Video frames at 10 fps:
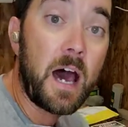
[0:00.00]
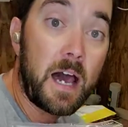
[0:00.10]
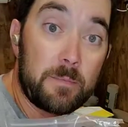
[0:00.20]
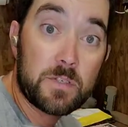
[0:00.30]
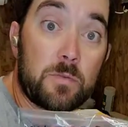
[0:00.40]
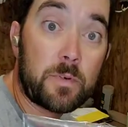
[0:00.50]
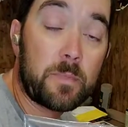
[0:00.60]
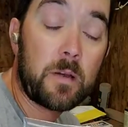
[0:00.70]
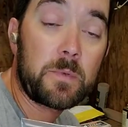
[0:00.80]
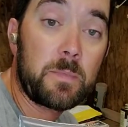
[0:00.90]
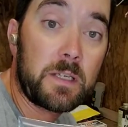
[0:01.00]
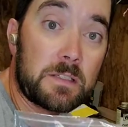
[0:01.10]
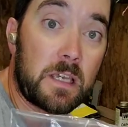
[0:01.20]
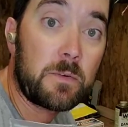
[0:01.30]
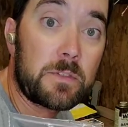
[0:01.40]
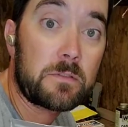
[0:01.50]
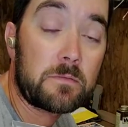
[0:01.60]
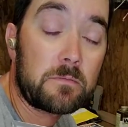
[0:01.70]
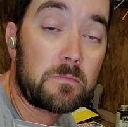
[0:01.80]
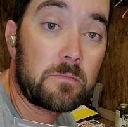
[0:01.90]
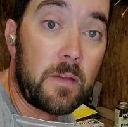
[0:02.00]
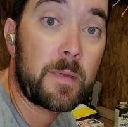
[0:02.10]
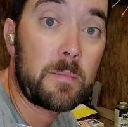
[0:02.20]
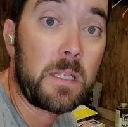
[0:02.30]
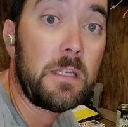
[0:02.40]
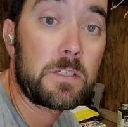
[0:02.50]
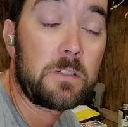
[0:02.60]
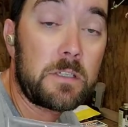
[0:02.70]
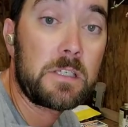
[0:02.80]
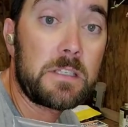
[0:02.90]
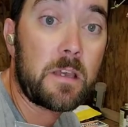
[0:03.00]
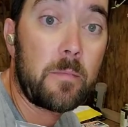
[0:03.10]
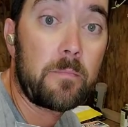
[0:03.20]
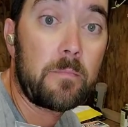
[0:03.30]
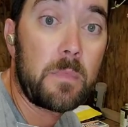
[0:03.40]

I'm super pumped because I've been meaning to look these up